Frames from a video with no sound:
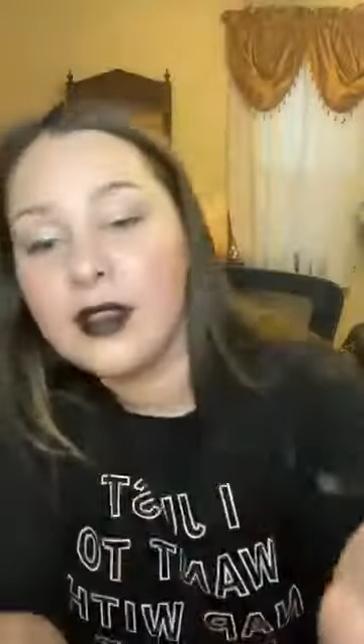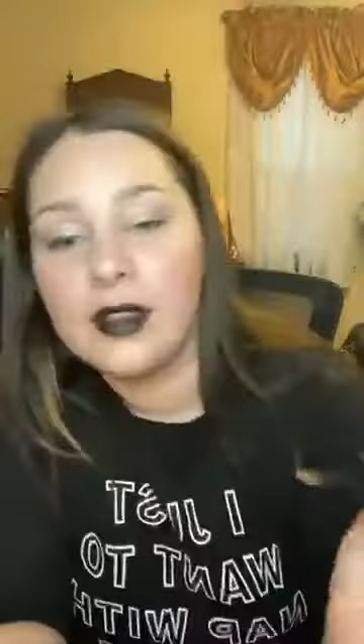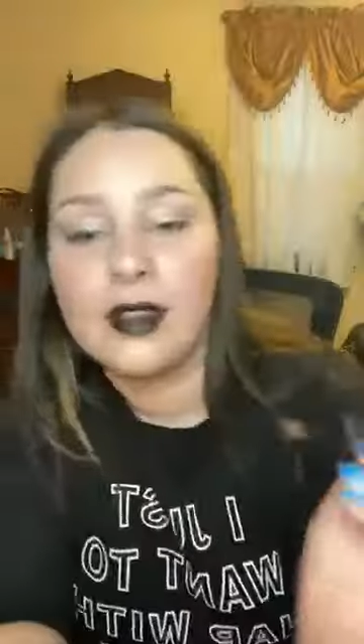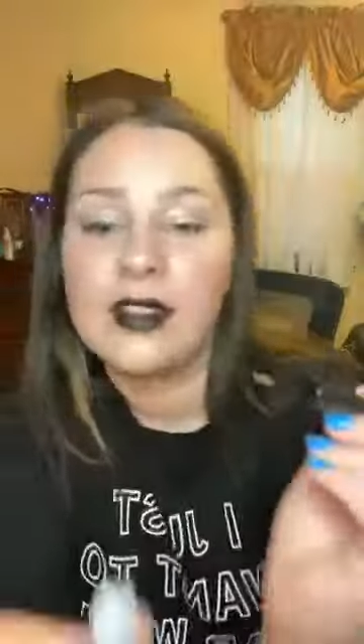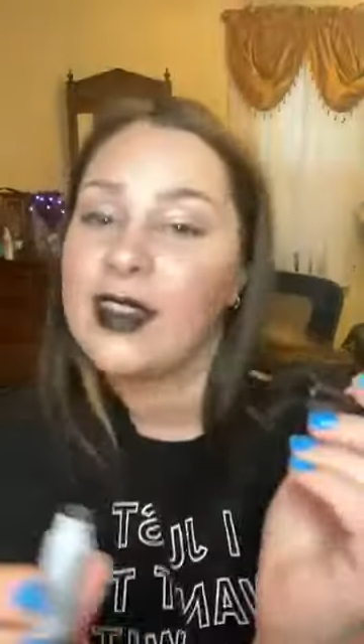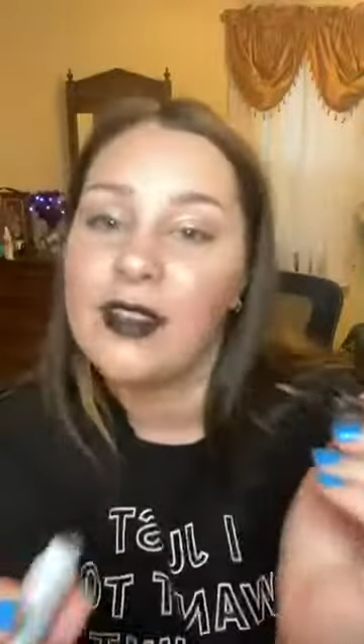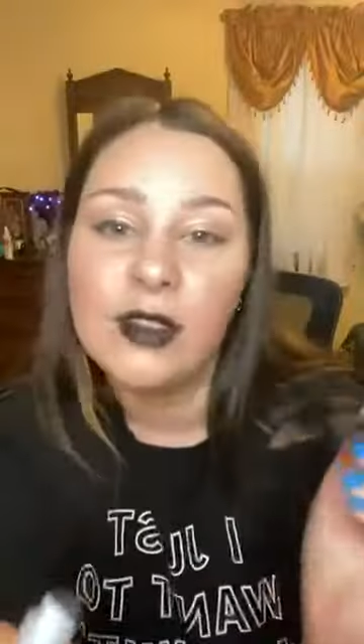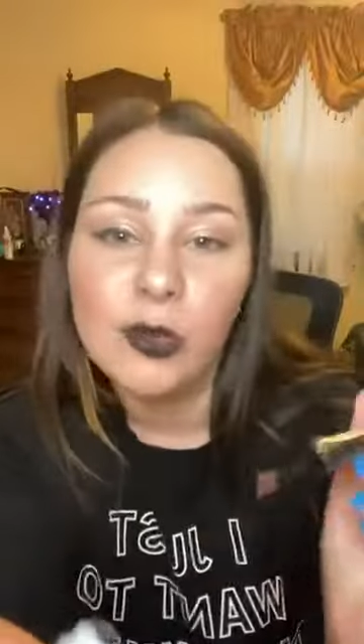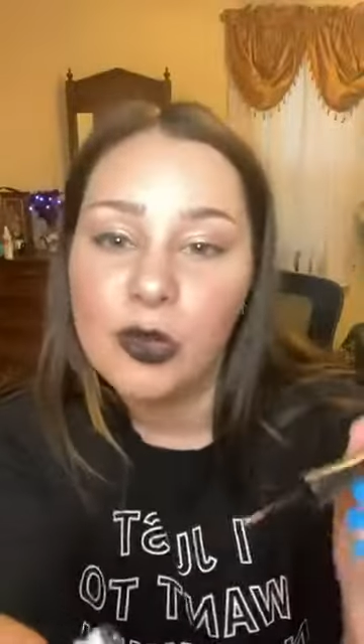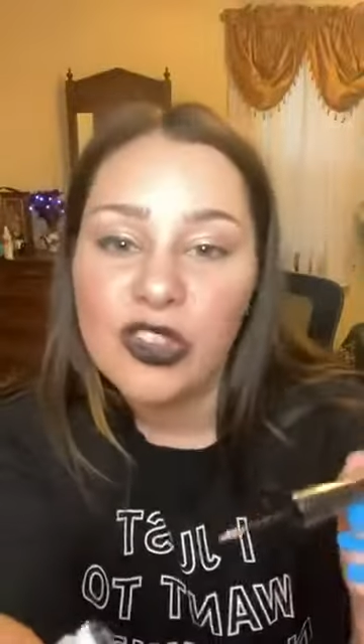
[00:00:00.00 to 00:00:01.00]
It's got
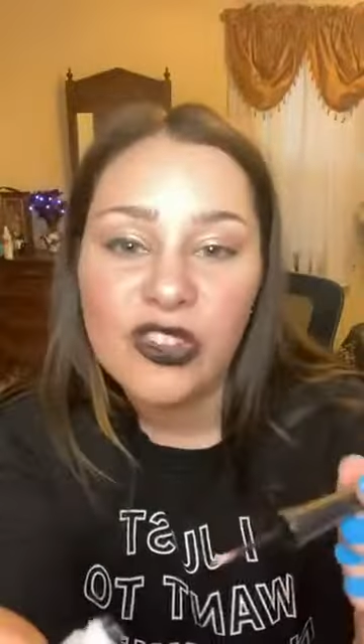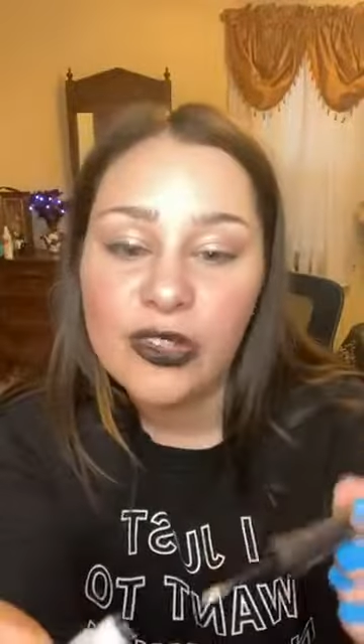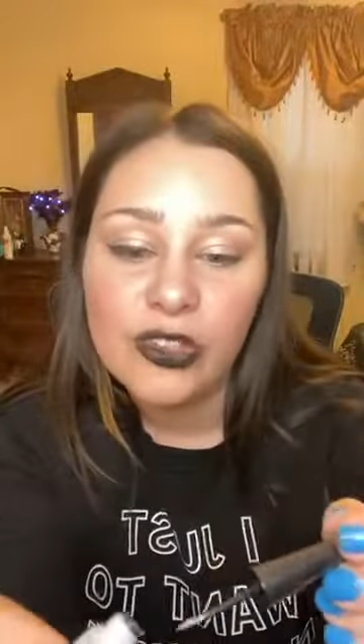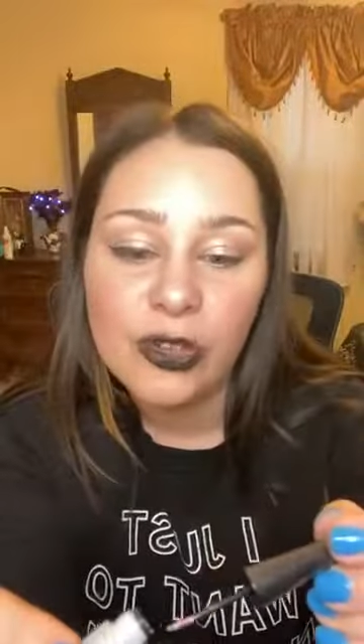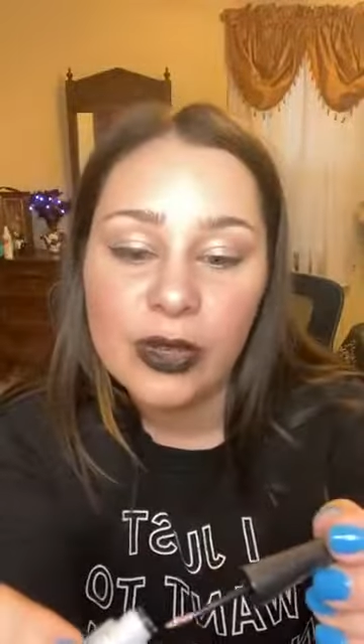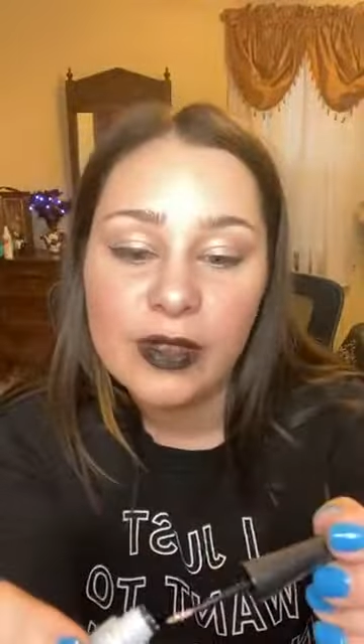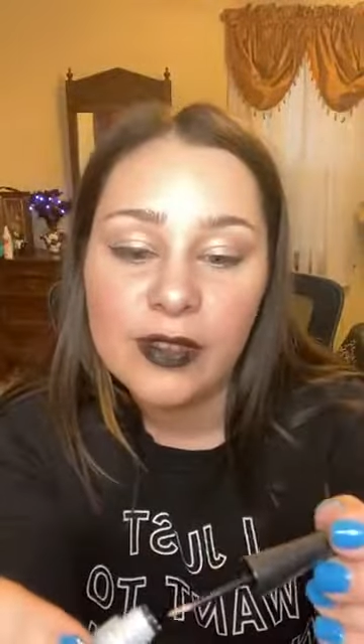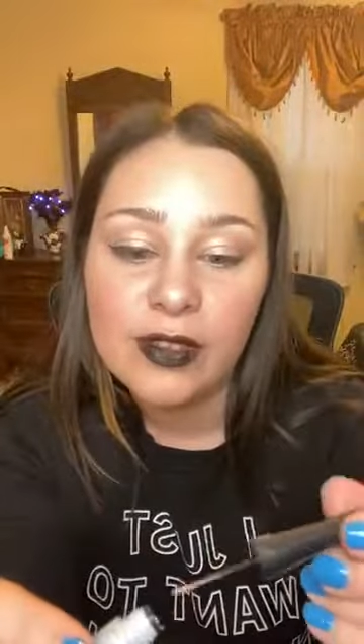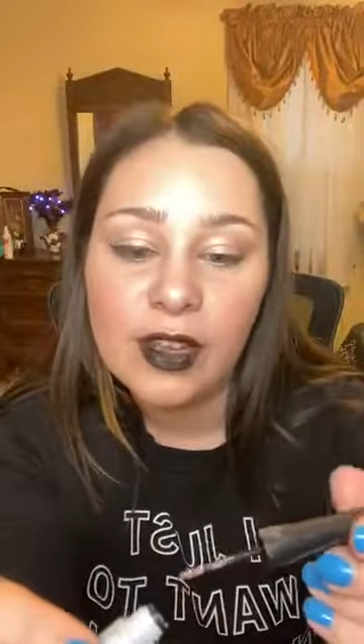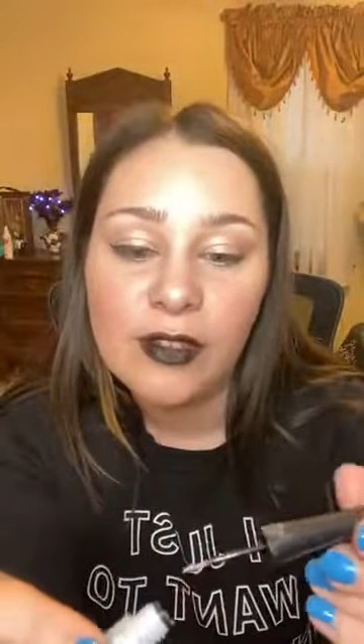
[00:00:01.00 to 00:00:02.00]
little bristles to it and
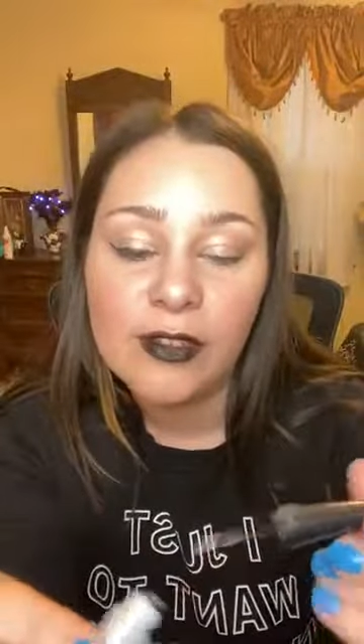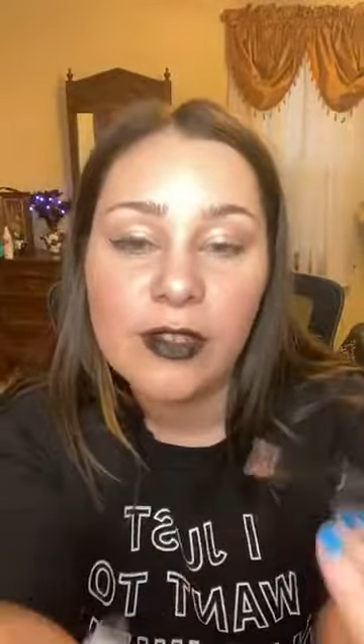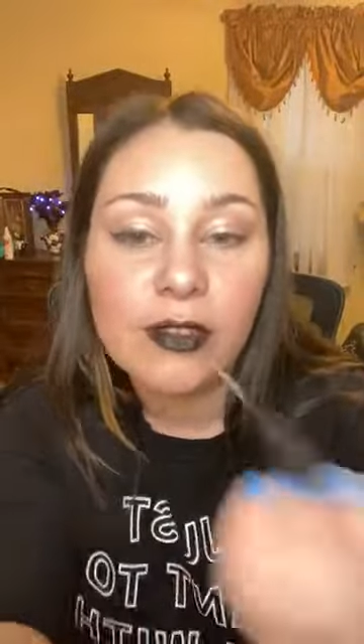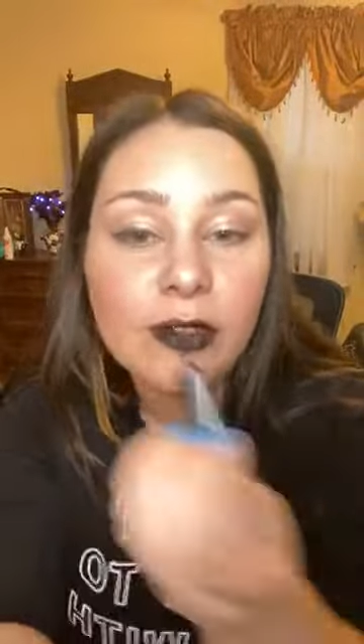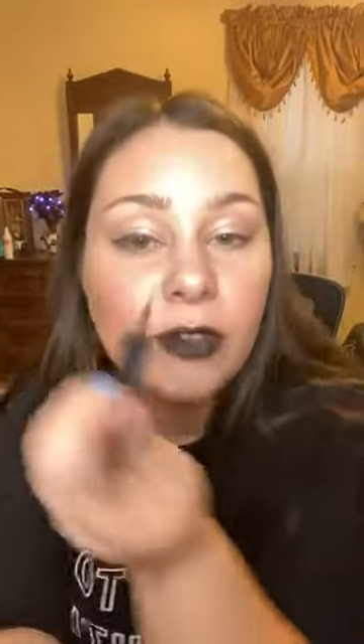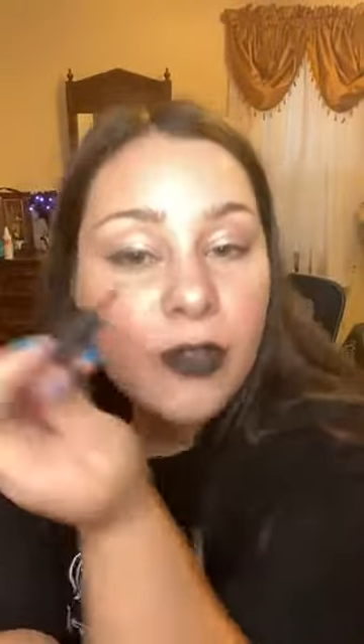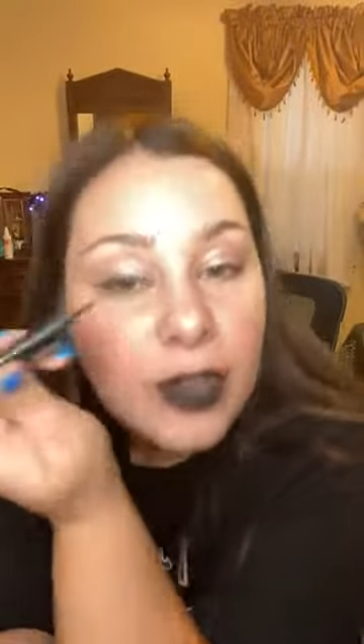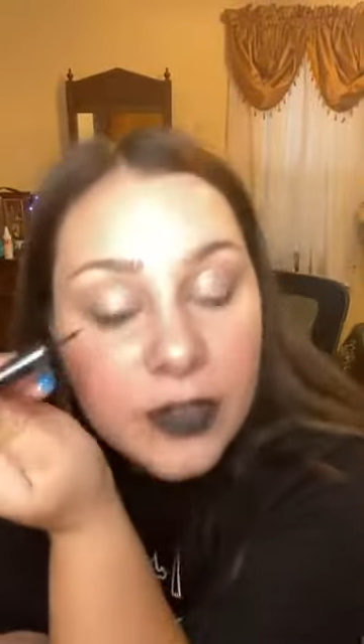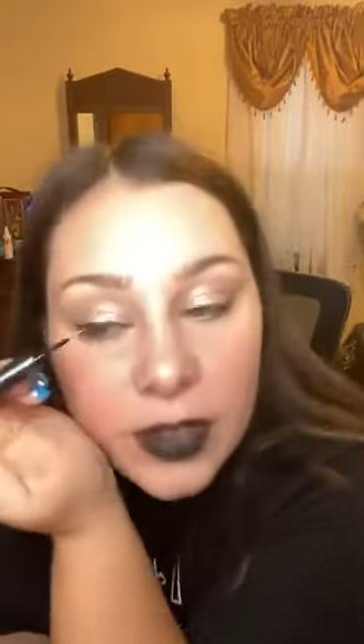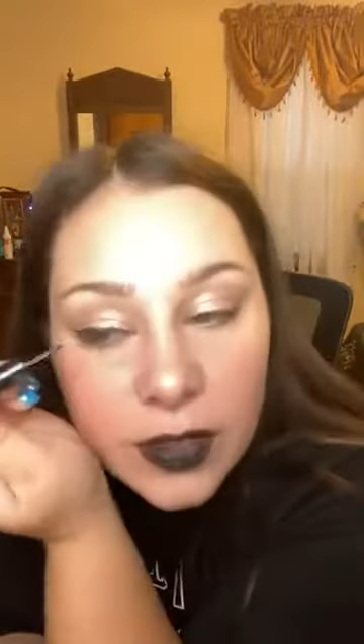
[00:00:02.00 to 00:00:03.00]
stuff. For
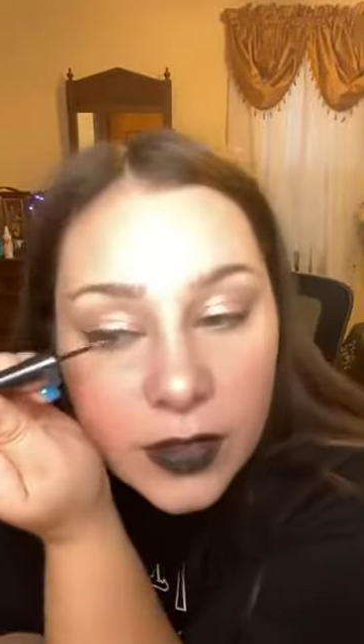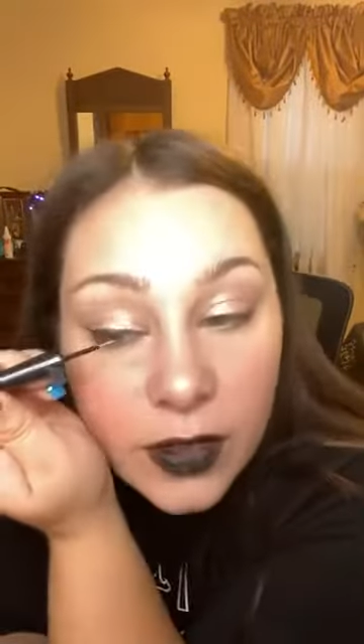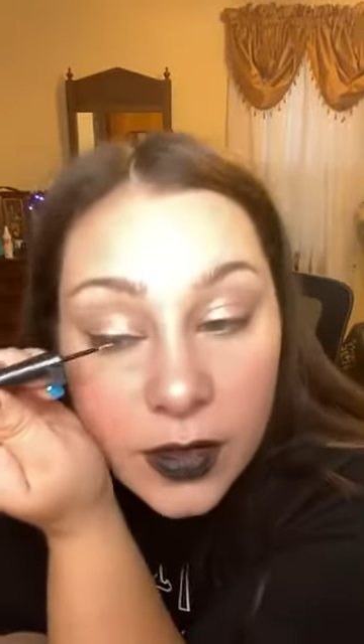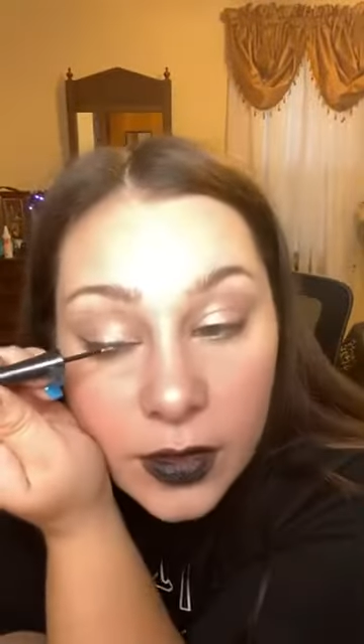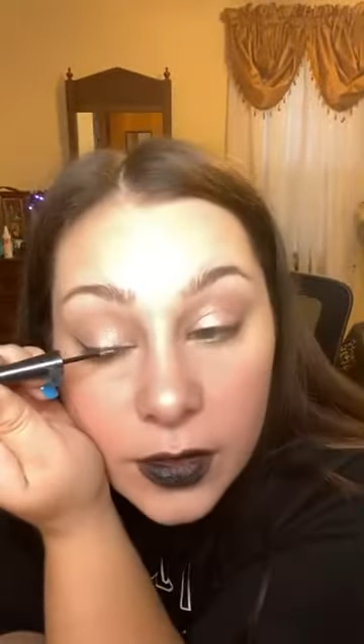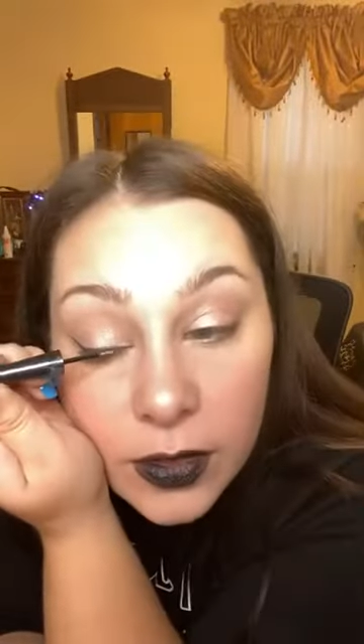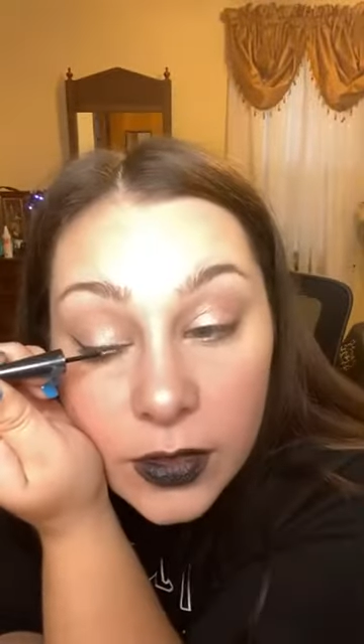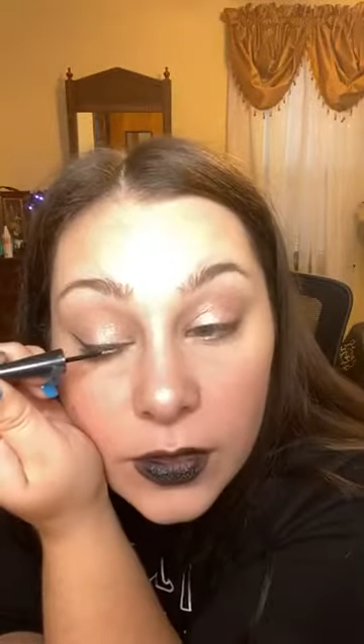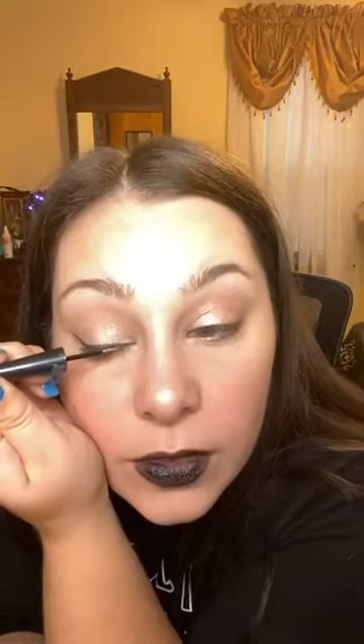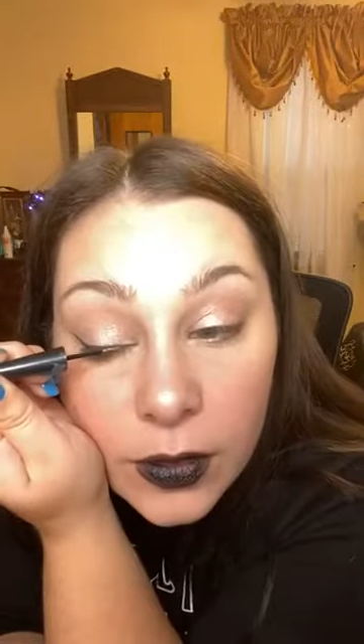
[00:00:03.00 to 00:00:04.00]
funsies, let's
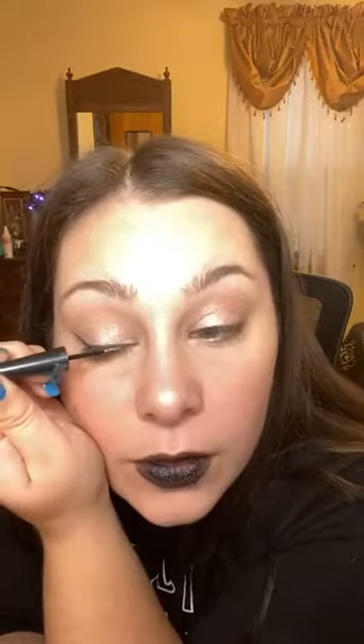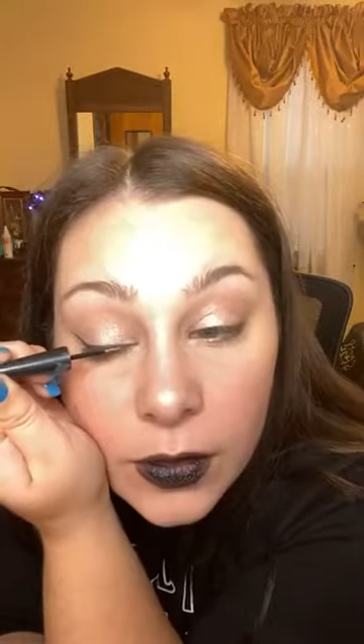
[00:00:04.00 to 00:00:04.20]
just do